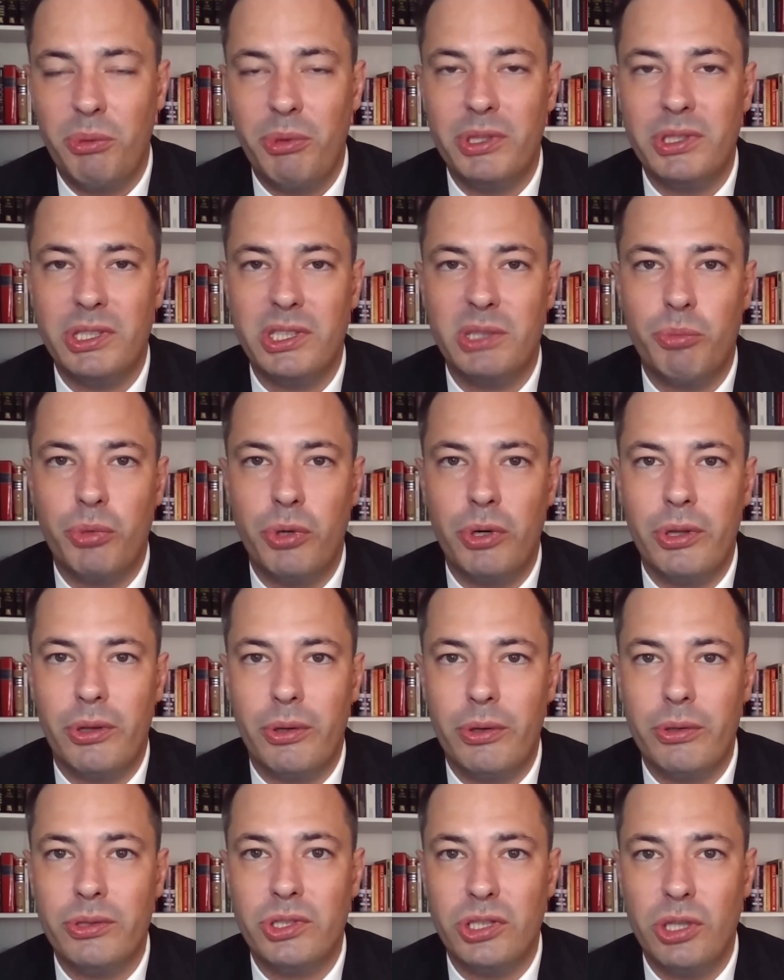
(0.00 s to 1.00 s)
because it's burnt
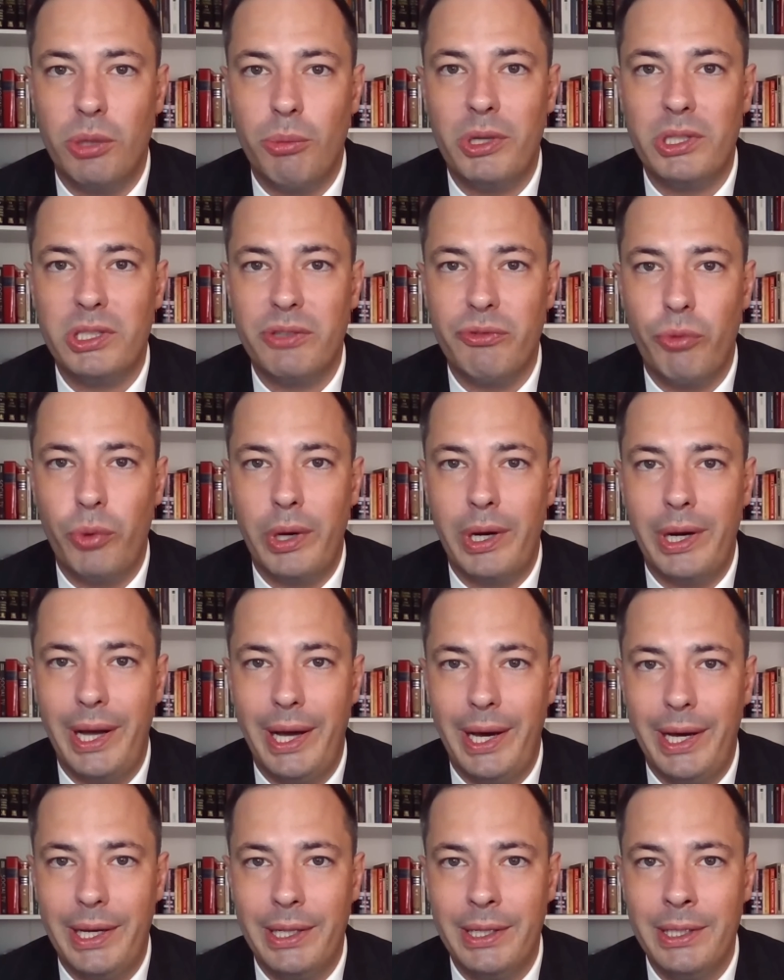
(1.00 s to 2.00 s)
through so much of what it
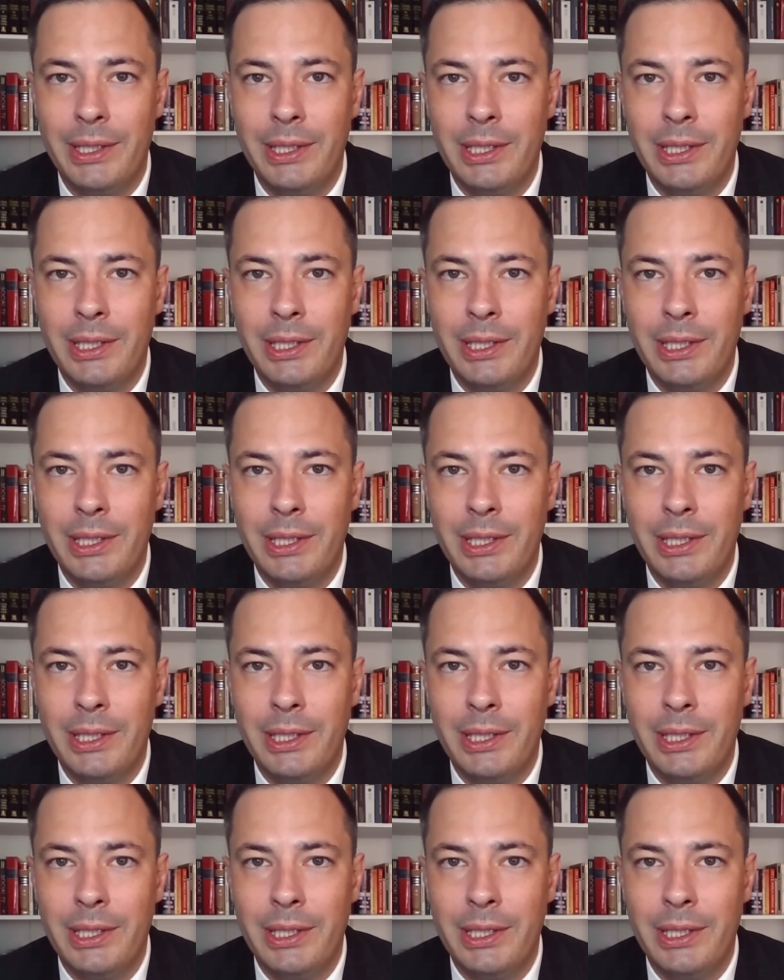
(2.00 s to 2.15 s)
had.